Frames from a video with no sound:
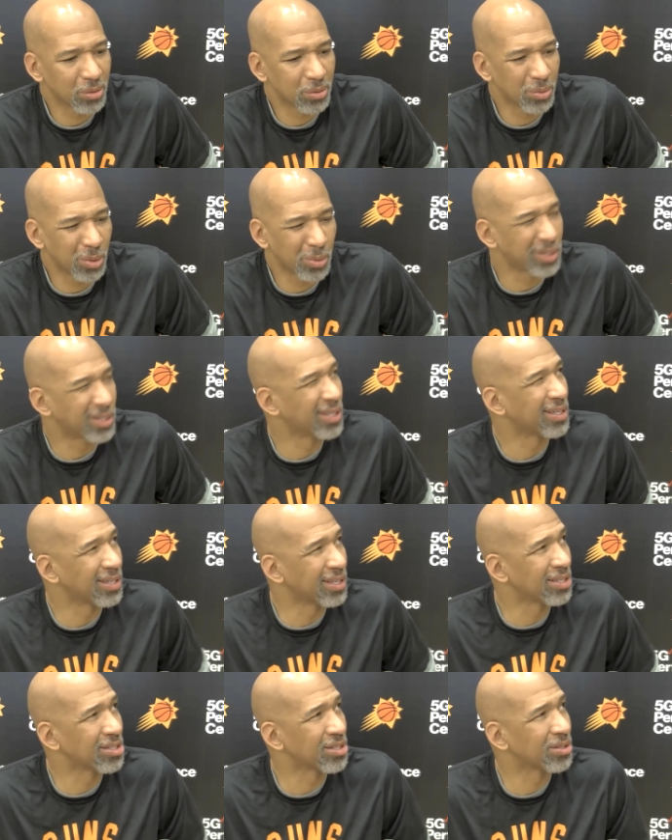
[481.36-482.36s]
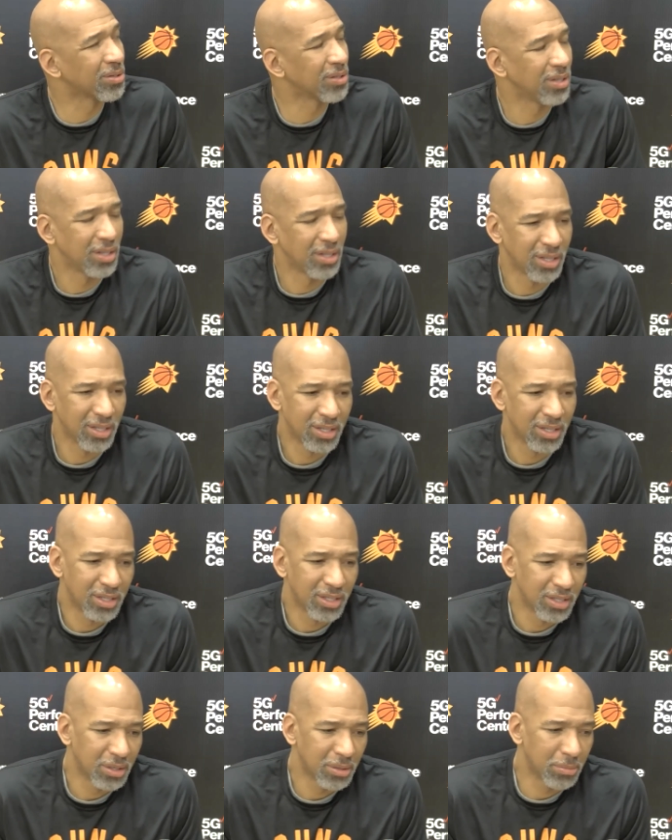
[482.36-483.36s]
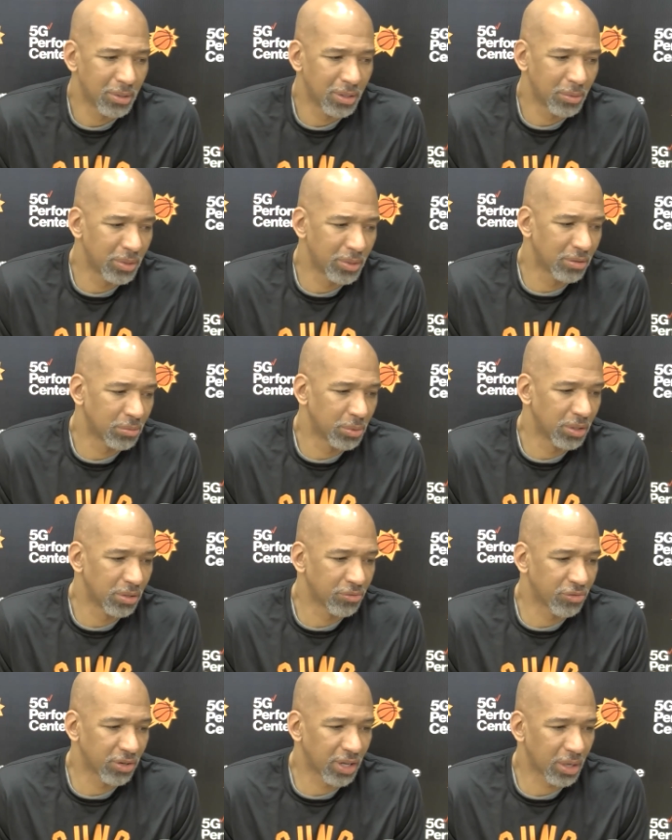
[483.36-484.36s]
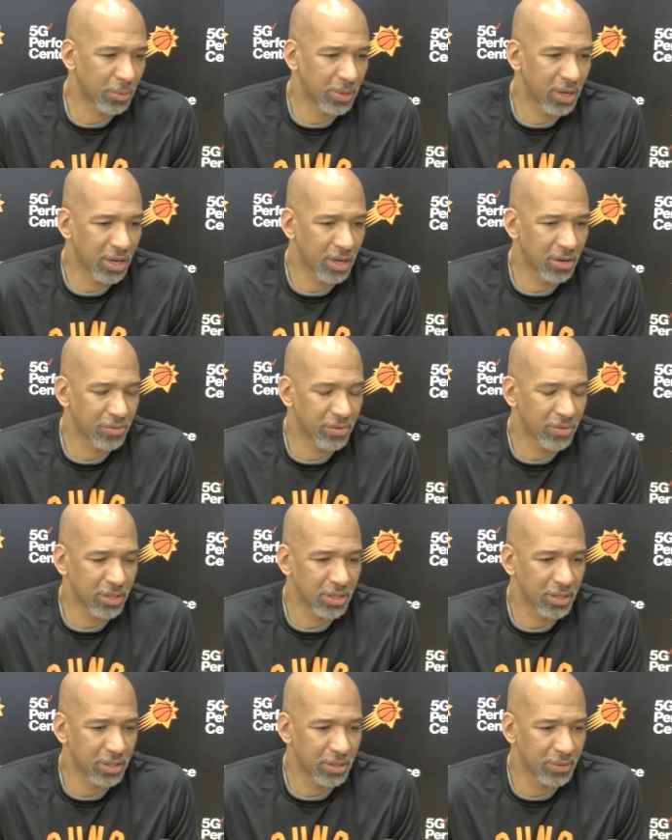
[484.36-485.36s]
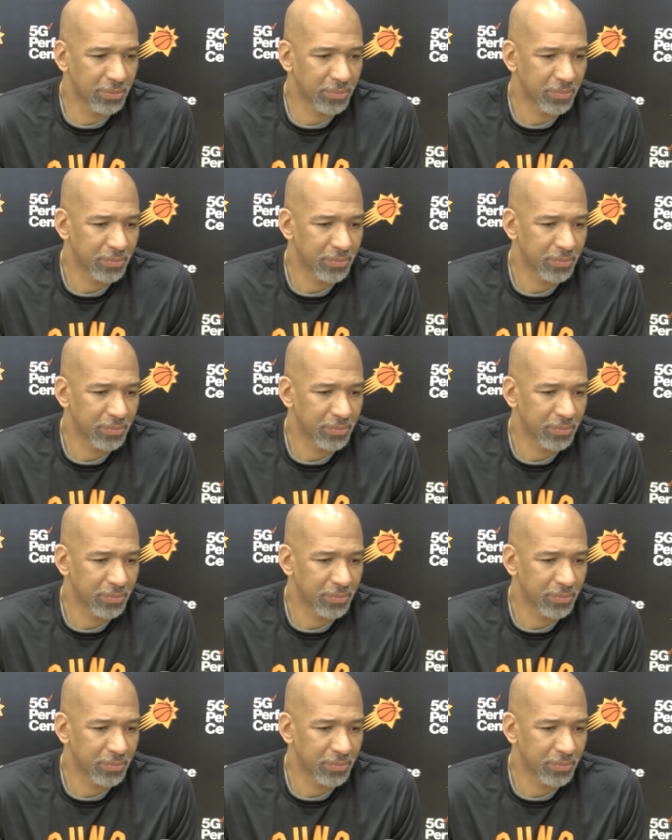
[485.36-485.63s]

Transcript: where we didn't need to. But we don't we don't feel like we have any